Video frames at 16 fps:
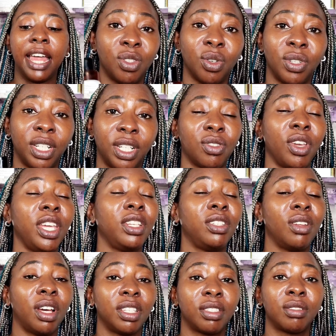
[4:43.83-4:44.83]
and toner. So
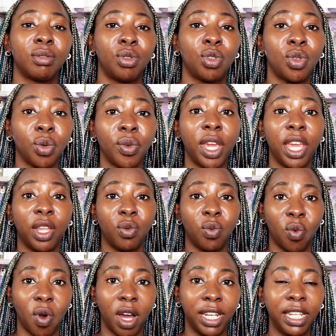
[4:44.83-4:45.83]
it does
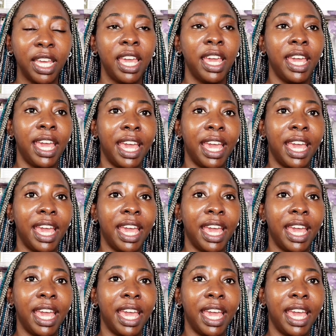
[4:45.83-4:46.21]
2-in-1.